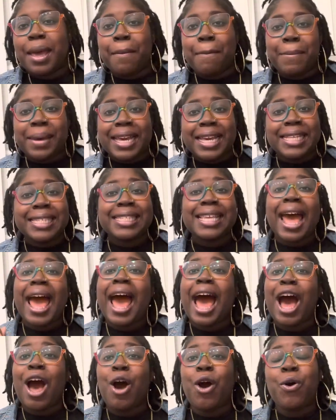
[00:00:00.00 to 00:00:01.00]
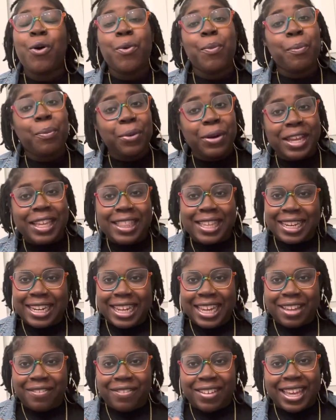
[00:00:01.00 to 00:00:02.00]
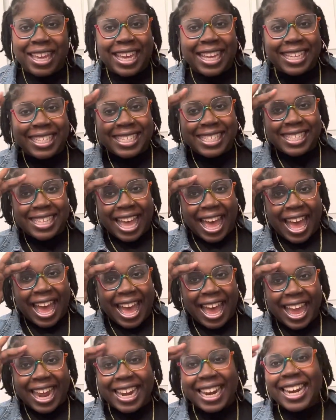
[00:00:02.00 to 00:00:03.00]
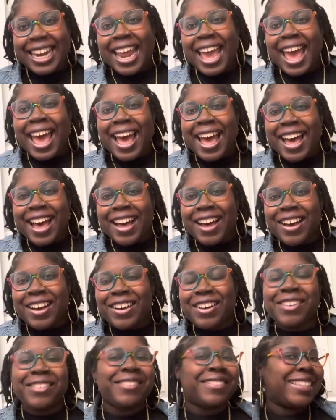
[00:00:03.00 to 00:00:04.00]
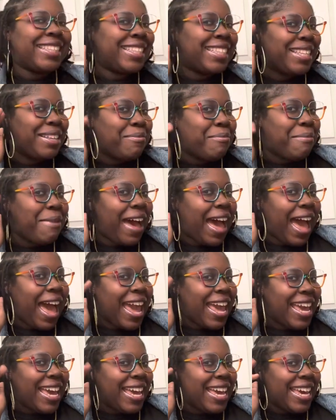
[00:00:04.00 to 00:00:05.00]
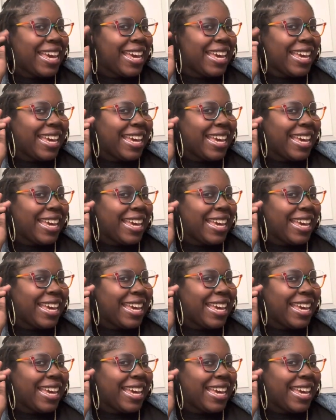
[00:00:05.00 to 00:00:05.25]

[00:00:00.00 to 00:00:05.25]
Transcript: Peace out. Breathe the Diva is signing out. Bye.